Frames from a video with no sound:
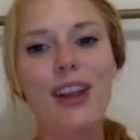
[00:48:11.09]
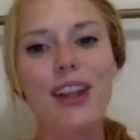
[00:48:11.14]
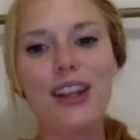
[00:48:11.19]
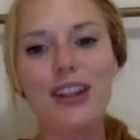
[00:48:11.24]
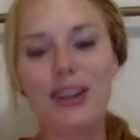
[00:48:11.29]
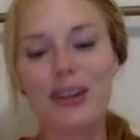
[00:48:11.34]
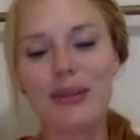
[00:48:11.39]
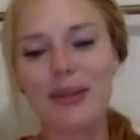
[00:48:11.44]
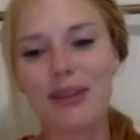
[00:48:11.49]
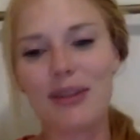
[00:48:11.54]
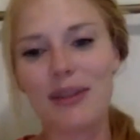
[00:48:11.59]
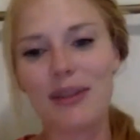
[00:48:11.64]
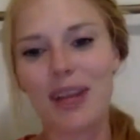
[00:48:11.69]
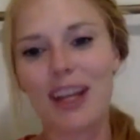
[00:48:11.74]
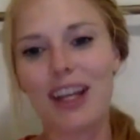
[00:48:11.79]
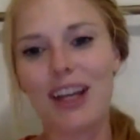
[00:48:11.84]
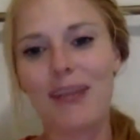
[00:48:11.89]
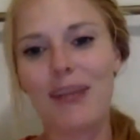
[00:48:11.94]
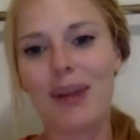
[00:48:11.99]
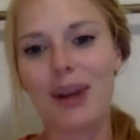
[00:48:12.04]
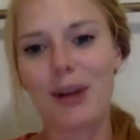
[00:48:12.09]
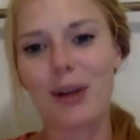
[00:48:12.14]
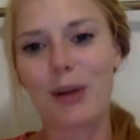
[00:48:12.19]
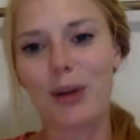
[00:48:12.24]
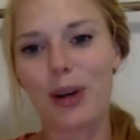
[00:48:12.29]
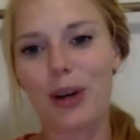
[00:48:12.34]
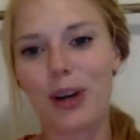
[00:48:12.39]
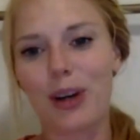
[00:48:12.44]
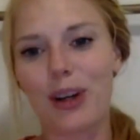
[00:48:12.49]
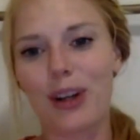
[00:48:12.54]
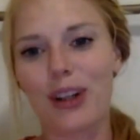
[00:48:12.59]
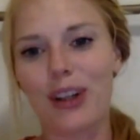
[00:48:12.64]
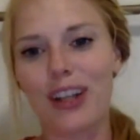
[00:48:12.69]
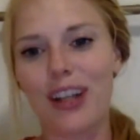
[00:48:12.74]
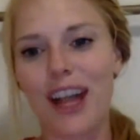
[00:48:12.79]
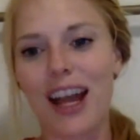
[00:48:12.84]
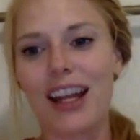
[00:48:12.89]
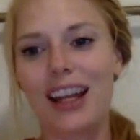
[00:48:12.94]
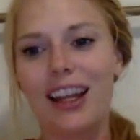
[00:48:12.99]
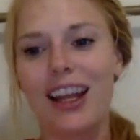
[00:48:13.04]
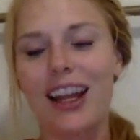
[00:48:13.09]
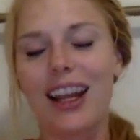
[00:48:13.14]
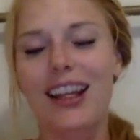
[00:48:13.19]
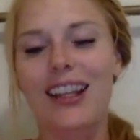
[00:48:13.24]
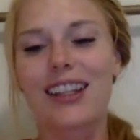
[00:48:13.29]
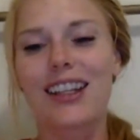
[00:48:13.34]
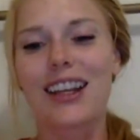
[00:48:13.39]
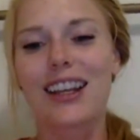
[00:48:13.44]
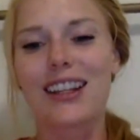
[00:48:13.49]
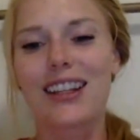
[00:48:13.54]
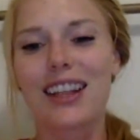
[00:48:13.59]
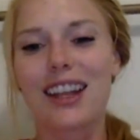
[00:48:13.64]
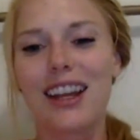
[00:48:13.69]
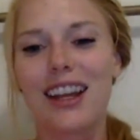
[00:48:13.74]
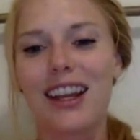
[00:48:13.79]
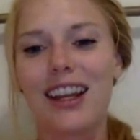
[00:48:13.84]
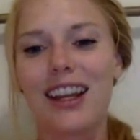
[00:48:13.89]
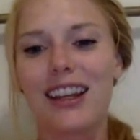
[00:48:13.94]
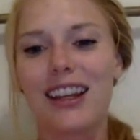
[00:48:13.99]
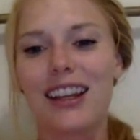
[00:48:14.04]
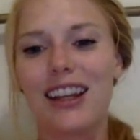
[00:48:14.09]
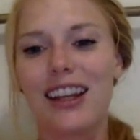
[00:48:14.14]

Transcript: that dreams of making a better world and like does it